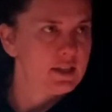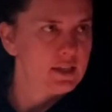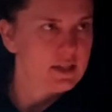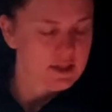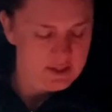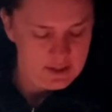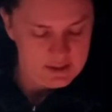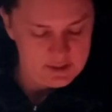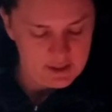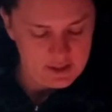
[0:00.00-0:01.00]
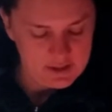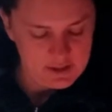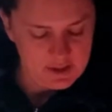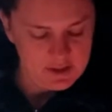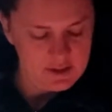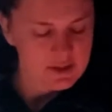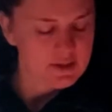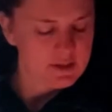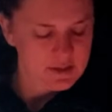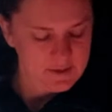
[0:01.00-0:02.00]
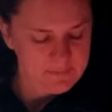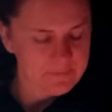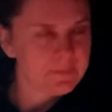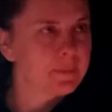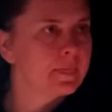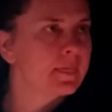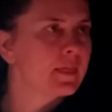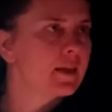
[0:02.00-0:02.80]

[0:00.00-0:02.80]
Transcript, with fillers: in 19,